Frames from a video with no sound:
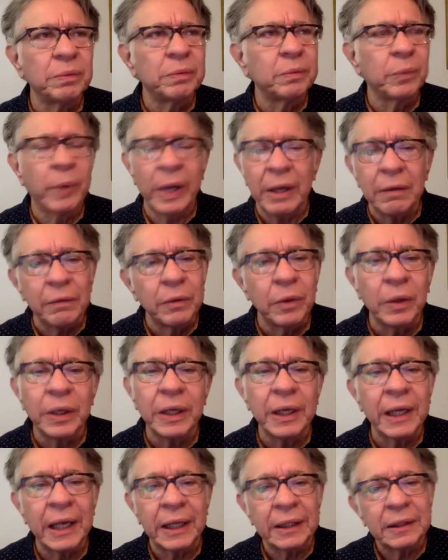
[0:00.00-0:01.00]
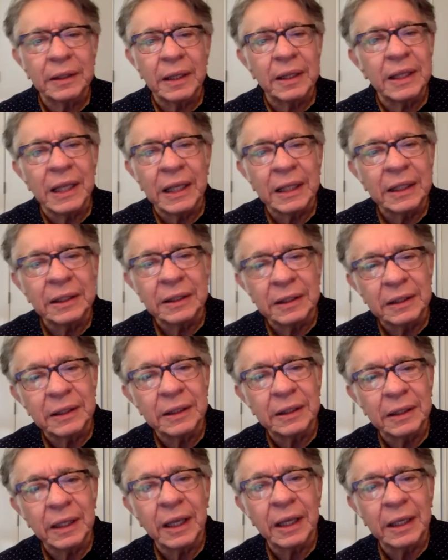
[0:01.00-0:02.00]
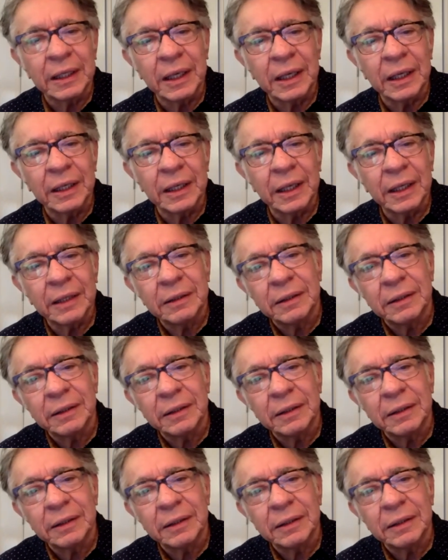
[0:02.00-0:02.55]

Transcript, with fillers: way of looking at things and and